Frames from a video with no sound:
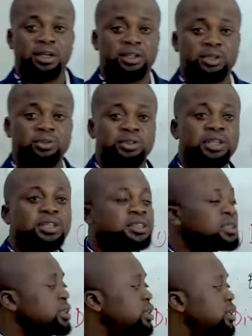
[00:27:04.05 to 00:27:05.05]
So this is
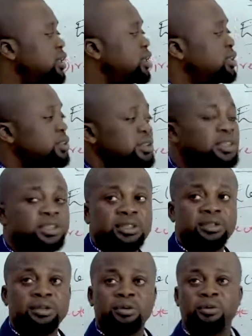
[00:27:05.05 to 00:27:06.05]
the reason
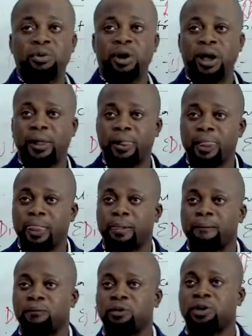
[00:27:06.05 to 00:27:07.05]
why,
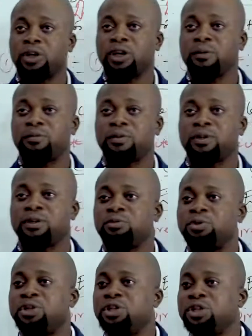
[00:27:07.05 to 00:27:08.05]
okay,
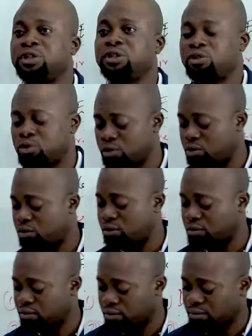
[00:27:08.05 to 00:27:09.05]
we need to
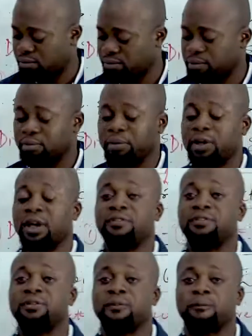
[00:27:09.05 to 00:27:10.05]
be
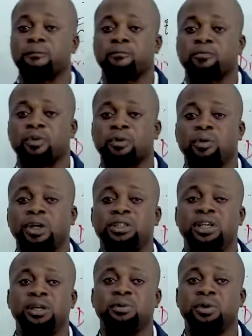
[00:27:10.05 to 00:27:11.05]
careful while
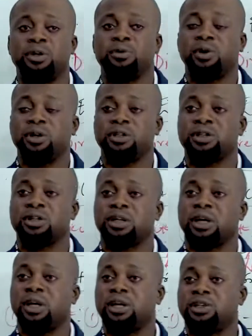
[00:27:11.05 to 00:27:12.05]
dealing with what?
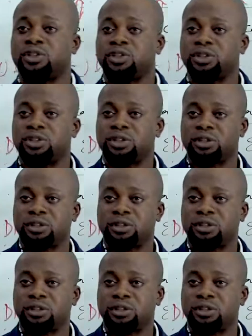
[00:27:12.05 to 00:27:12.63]
Electricity.